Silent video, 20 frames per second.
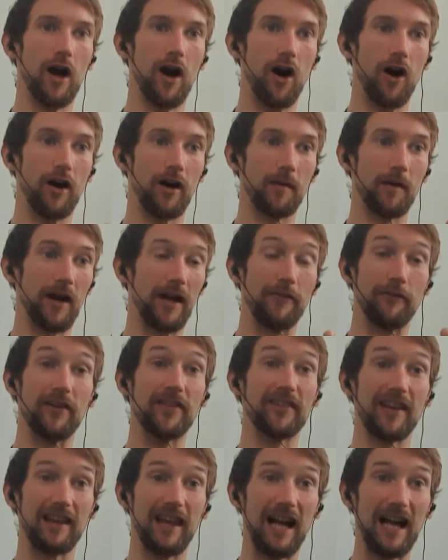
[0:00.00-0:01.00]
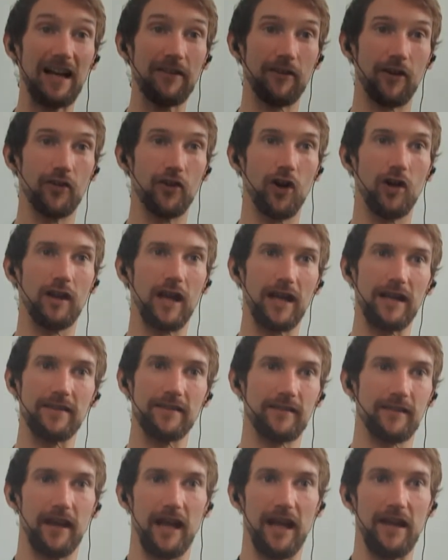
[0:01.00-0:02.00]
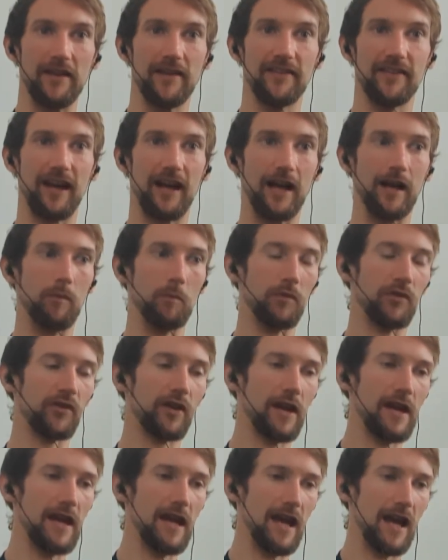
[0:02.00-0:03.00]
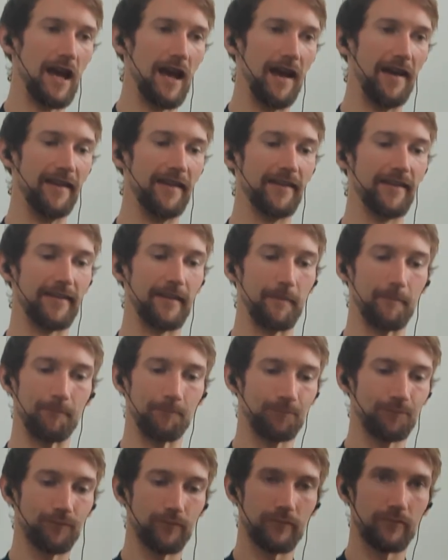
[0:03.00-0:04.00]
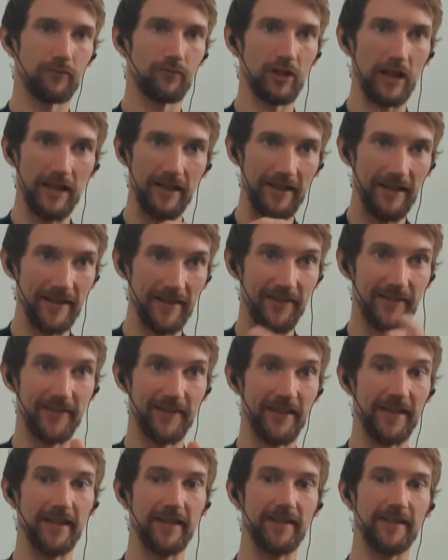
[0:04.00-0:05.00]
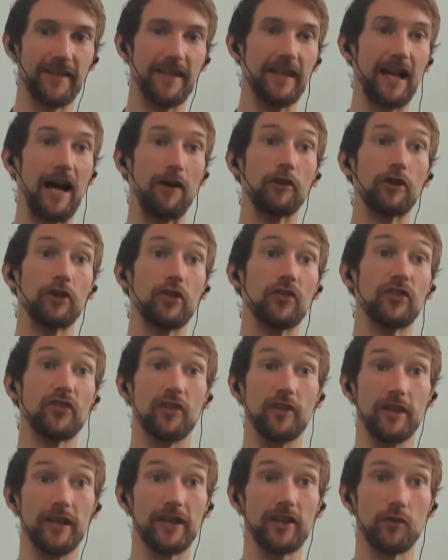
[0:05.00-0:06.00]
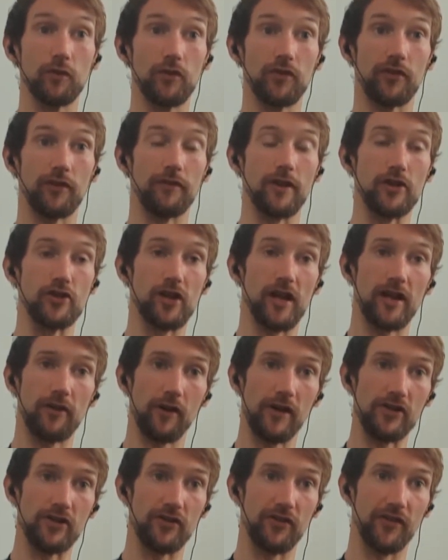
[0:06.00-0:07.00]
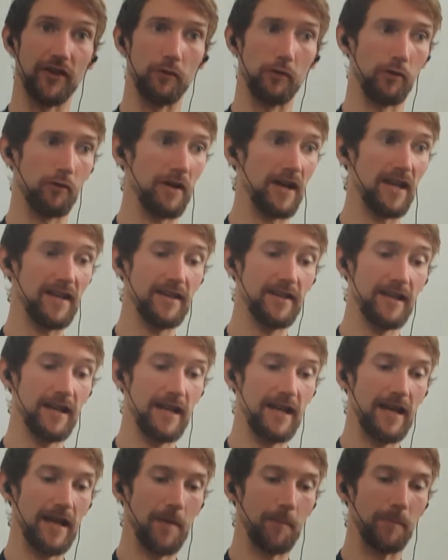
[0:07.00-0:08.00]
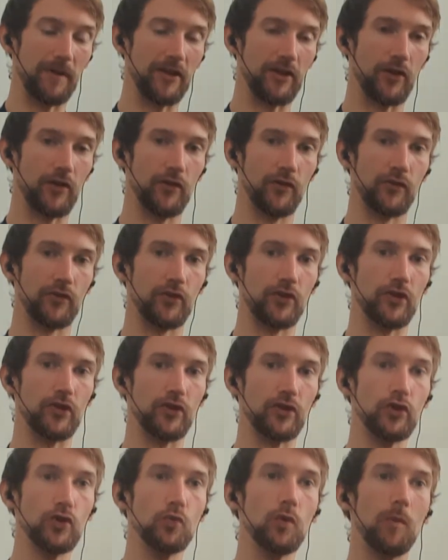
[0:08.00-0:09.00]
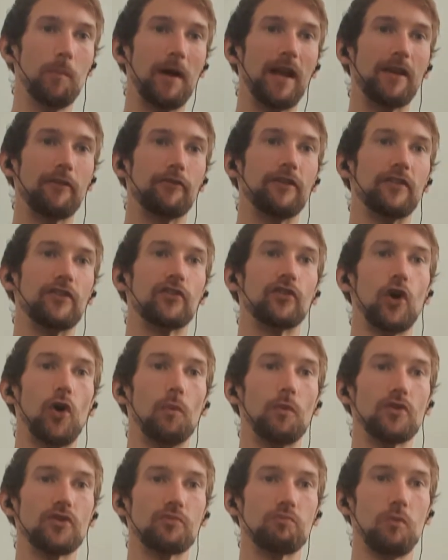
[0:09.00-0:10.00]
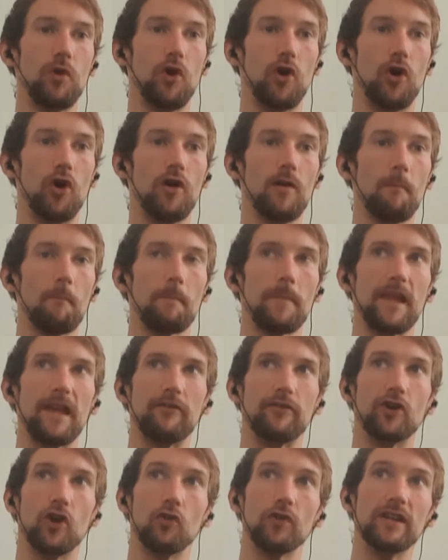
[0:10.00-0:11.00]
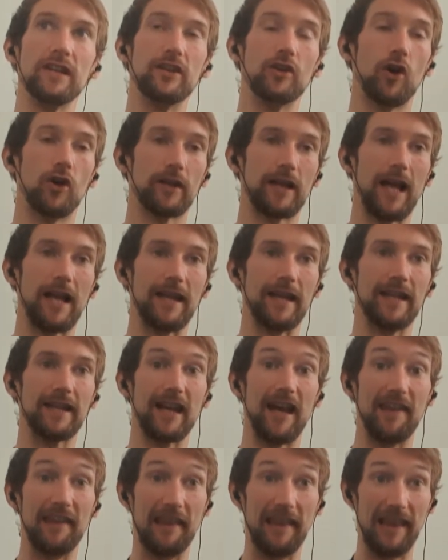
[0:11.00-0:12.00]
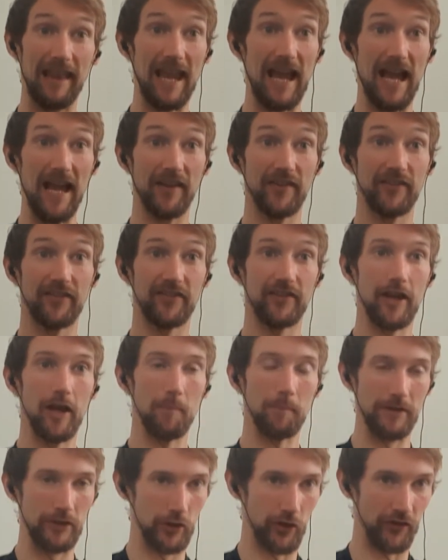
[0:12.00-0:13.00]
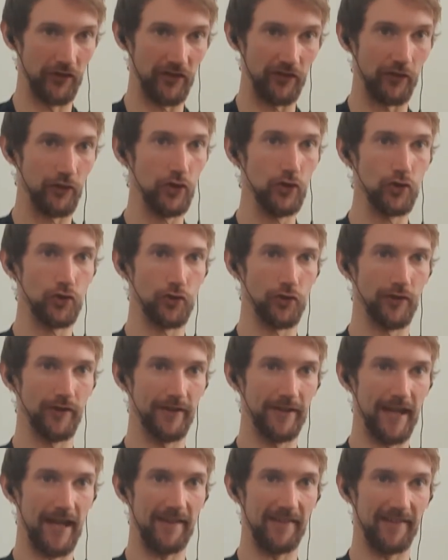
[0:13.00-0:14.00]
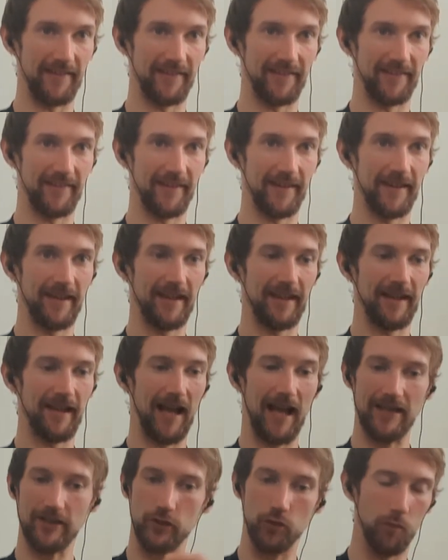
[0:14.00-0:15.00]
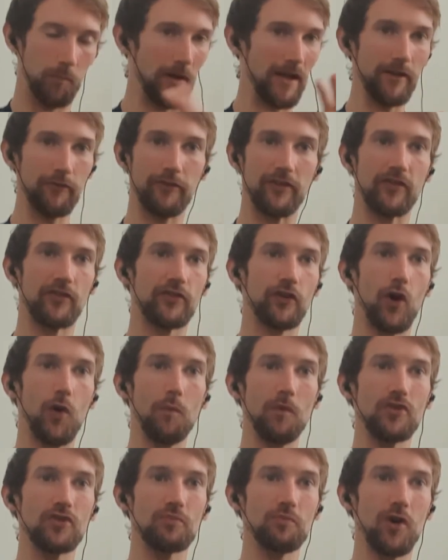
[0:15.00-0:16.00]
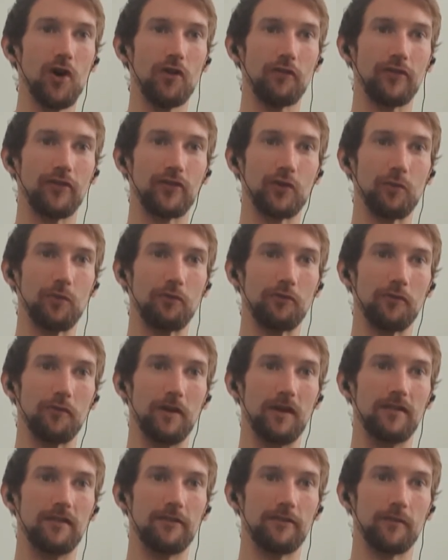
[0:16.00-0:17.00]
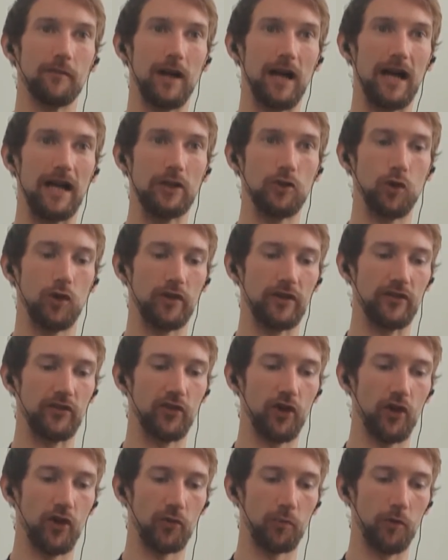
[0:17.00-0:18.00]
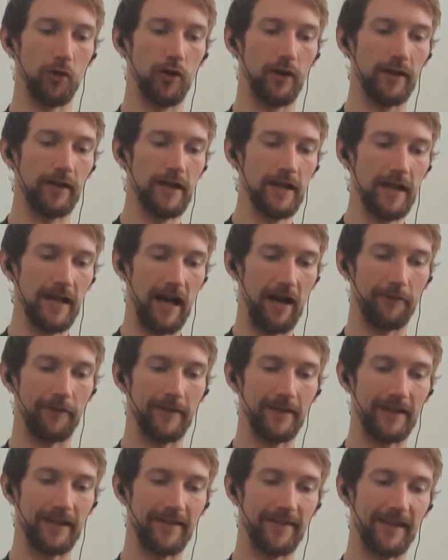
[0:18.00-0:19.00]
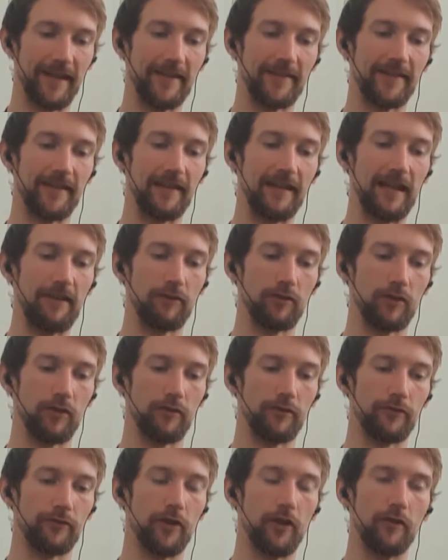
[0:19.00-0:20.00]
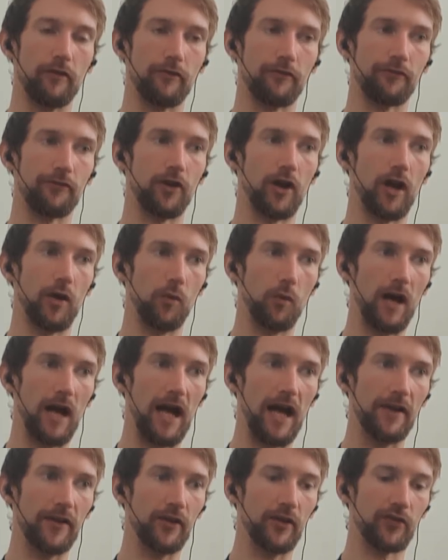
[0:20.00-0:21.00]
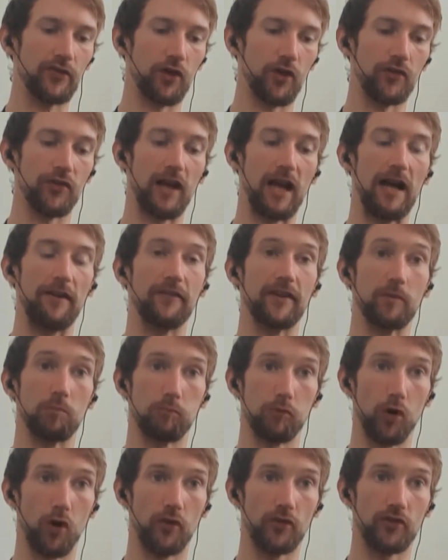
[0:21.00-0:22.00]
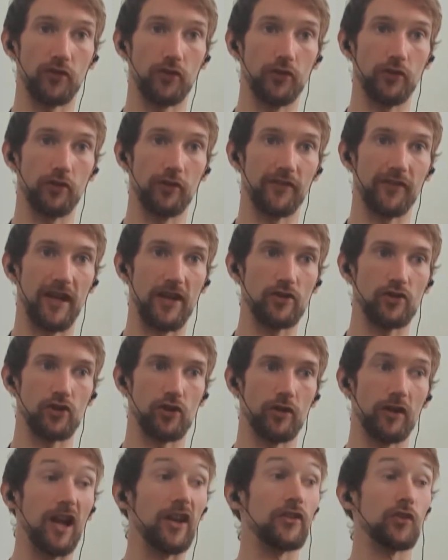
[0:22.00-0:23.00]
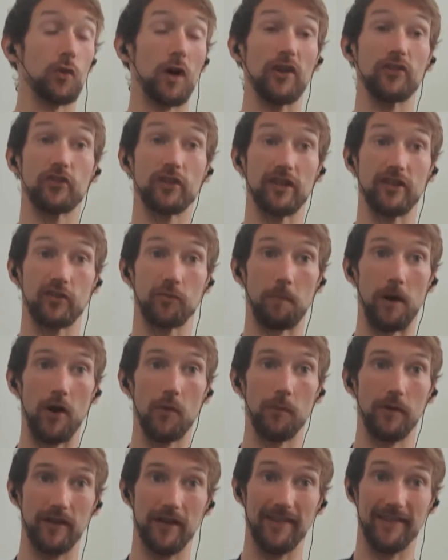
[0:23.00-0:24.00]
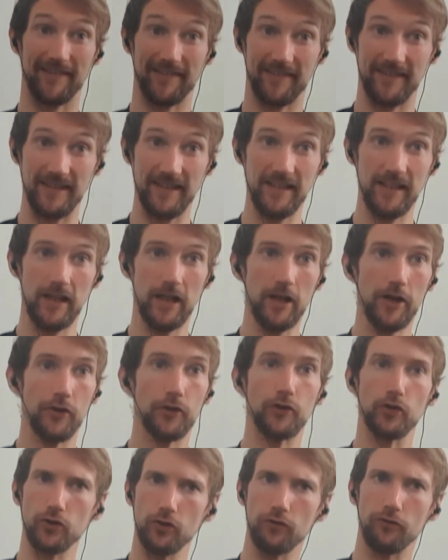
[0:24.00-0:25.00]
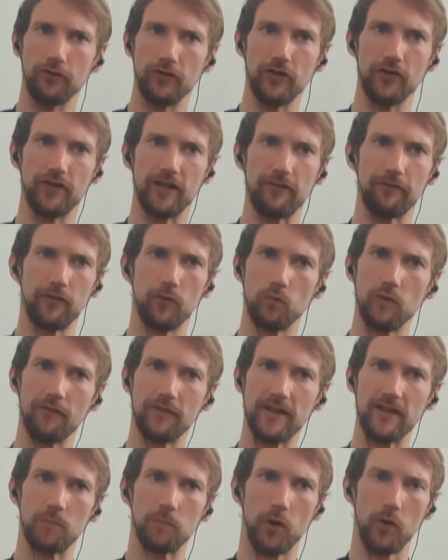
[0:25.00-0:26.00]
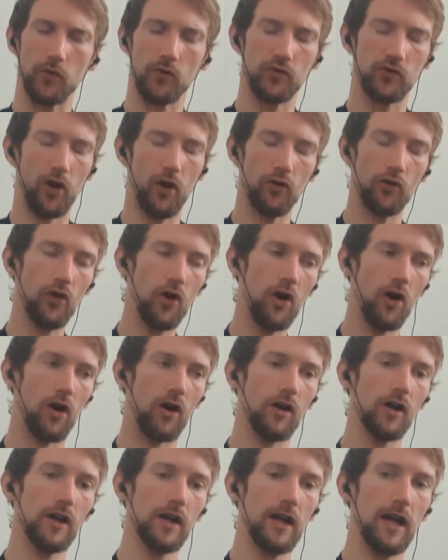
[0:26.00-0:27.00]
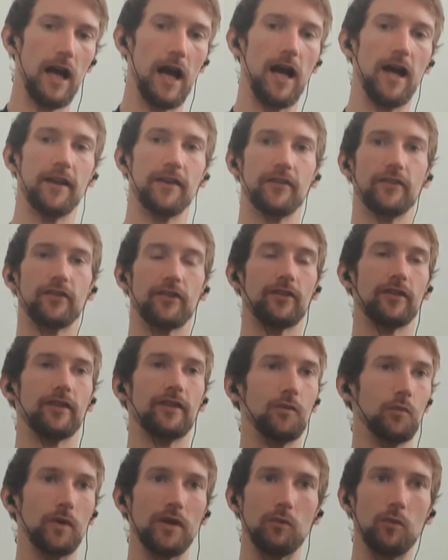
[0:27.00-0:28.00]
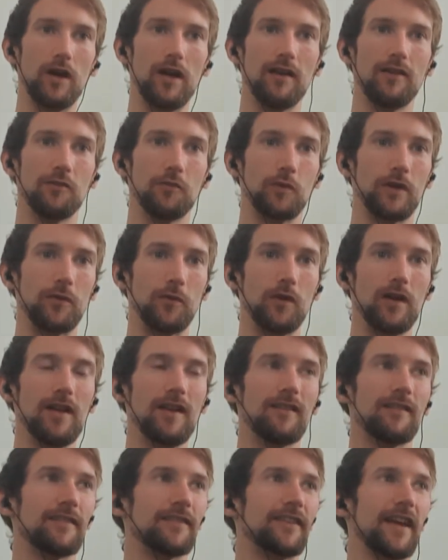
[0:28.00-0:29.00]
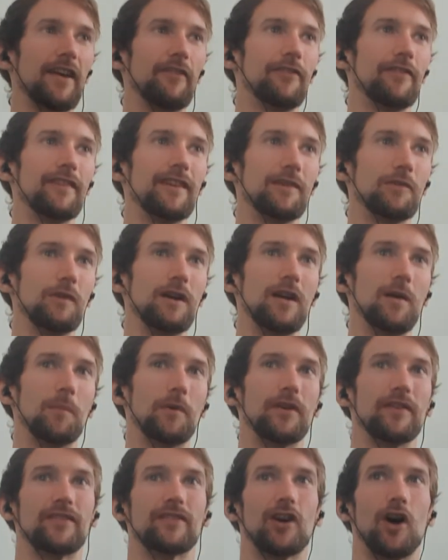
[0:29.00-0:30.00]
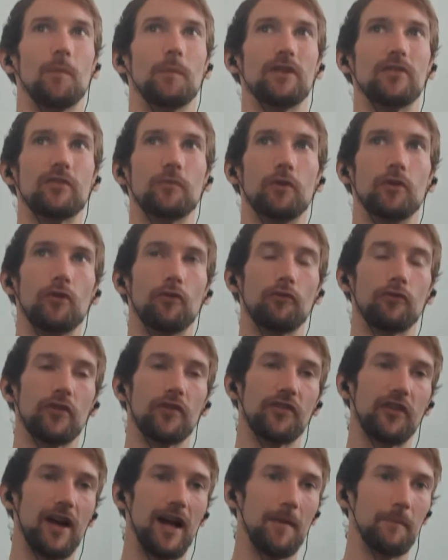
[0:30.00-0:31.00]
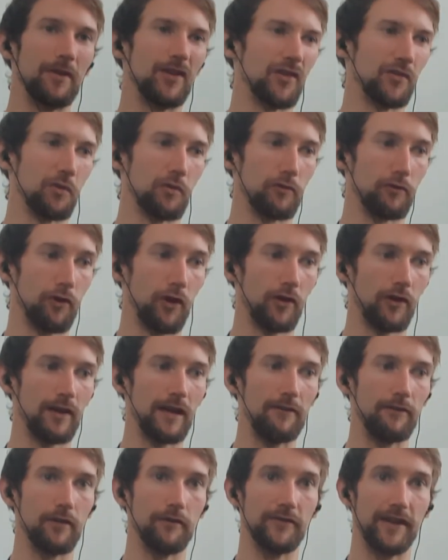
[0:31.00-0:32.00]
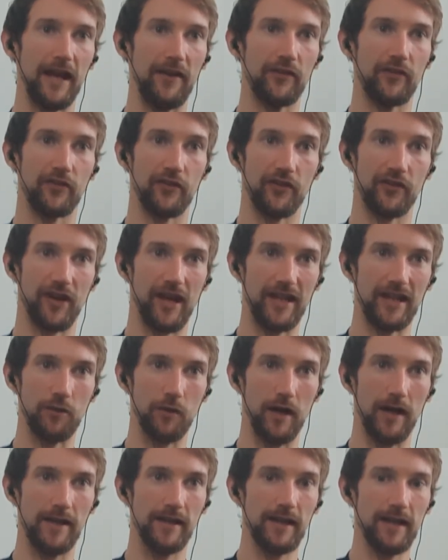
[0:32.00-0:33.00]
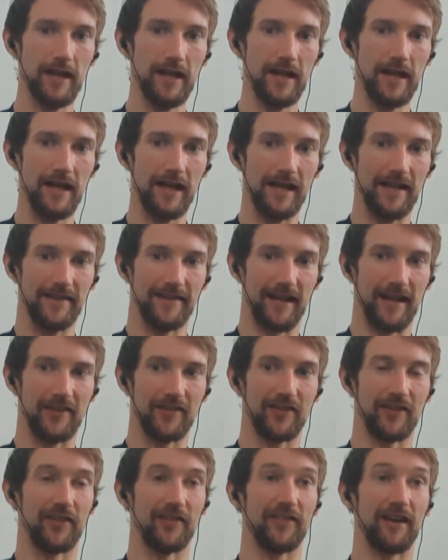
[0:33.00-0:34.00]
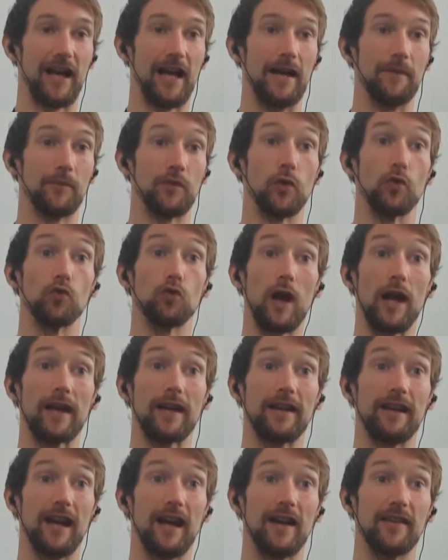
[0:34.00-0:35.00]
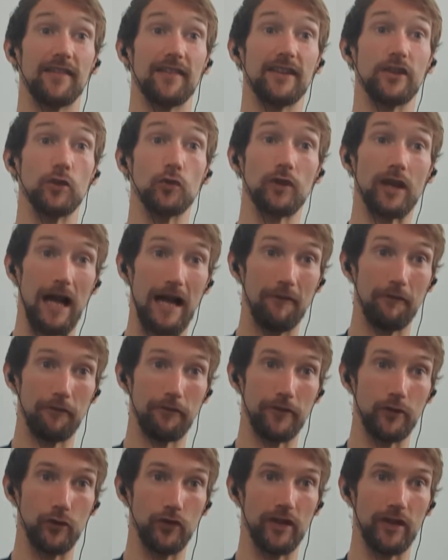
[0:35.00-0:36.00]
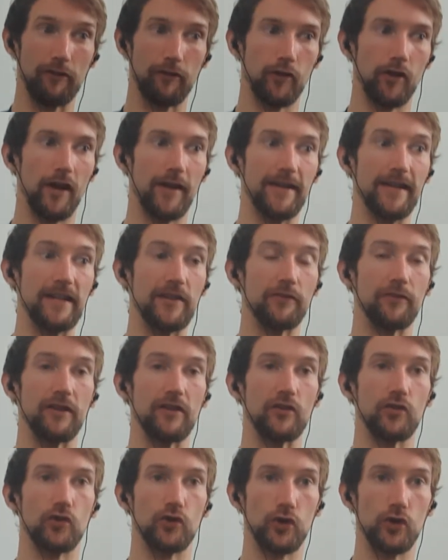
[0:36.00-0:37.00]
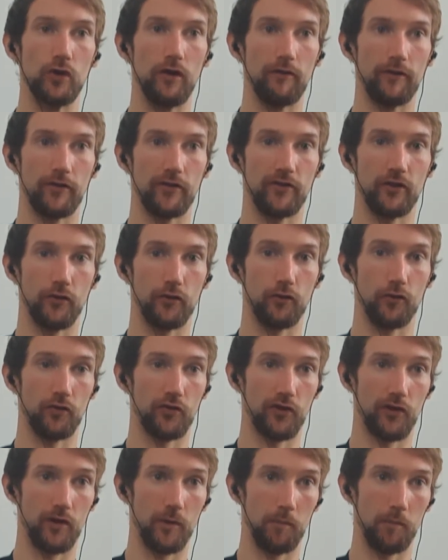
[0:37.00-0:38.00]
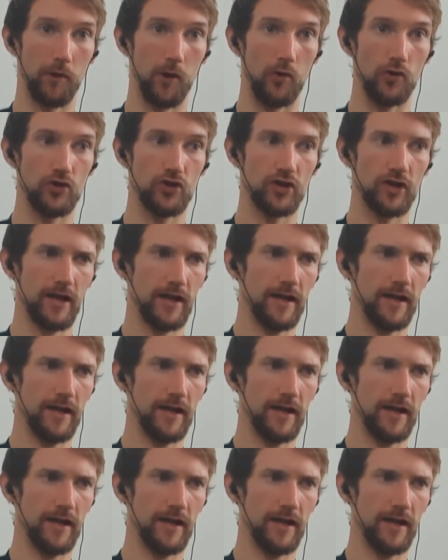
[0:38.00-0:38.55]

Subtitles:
or if it's alive or not, like enzymes. And it's the arrogance and the ignorance of the generations that we're in. Because you will benefit so much more if you're eating organic, and less because it's nutrient dense. You'll benefit so much more if it's coming from a high quality source. But I think it takes a level of awareness, or to have this brought to your attention, and to actually experiment and see, do you feel different with these products or not? And we definitely will, but it's got to be something done for a time, because if we're on a level of denseness anyway, it takes us the time to recognize that you can feel different, and these things do have a sort of approach.